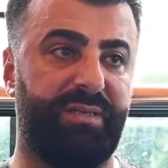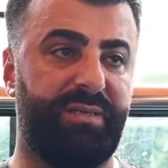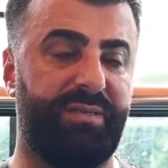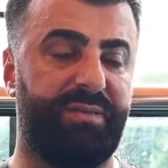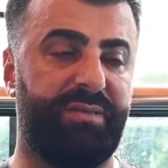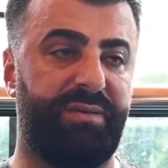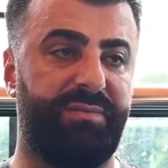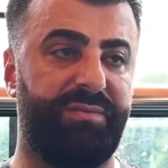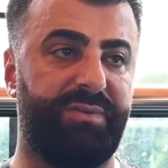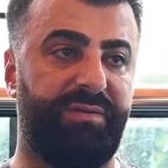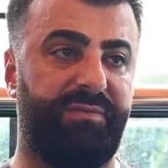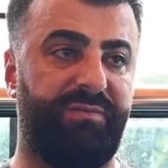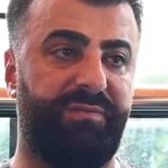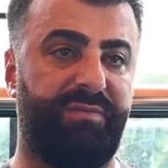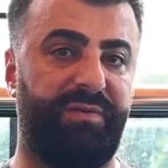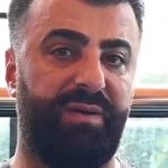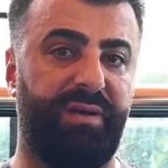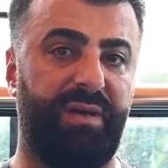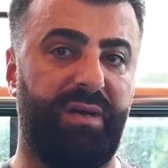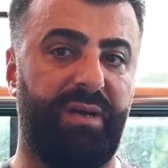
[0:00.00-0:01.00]
in terms of
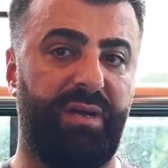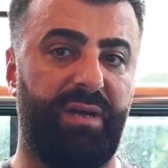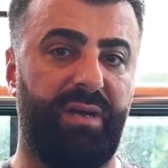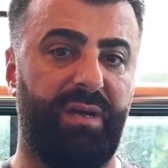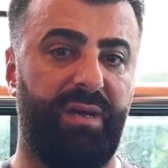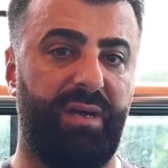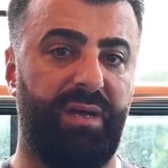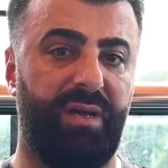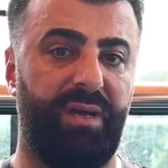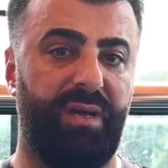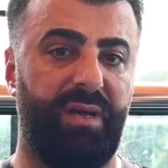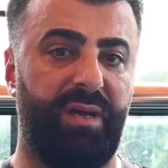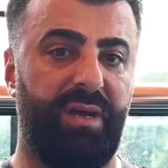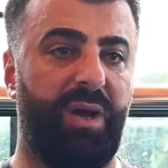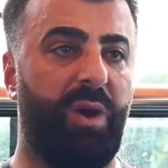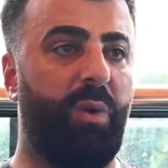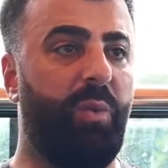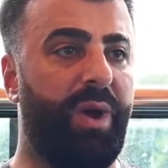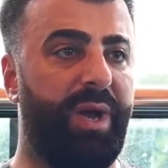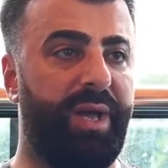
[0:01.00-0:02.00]

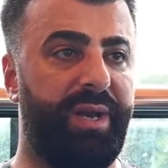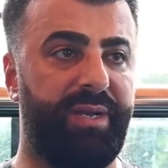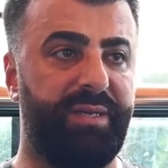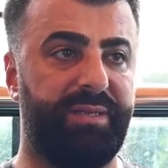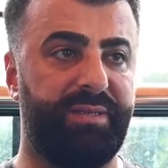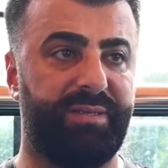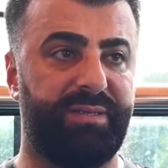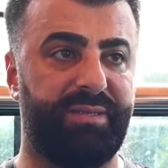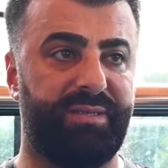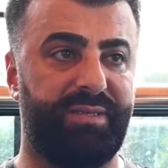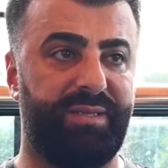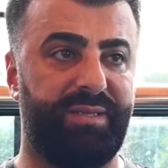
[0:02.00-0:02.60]
awareness.